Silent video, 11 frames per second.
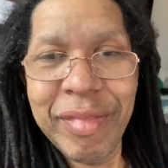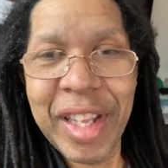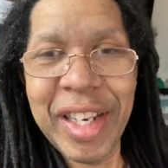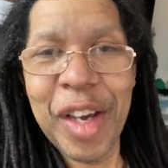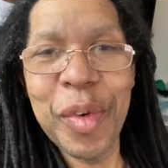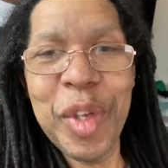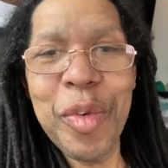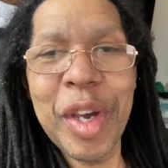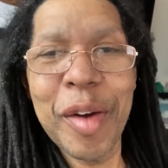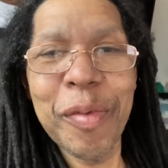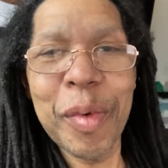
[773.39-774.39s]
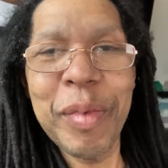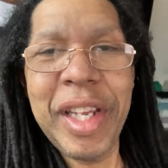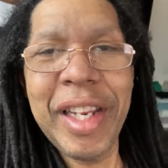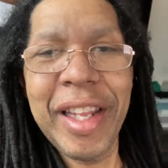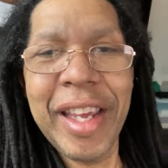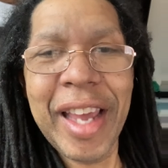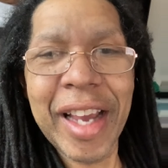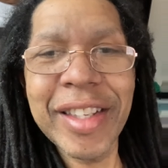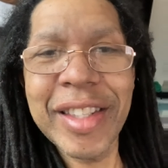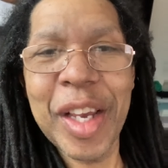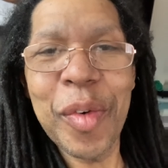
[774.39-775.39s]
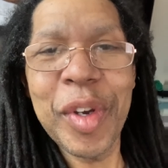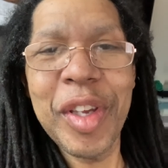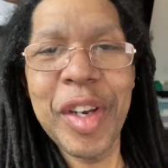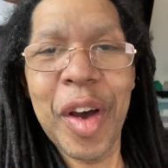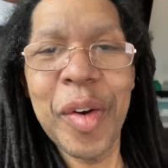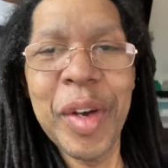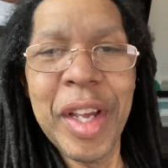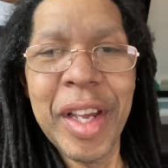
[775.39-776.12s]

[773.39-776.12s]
And then when you come from D League, I can say, well, you know,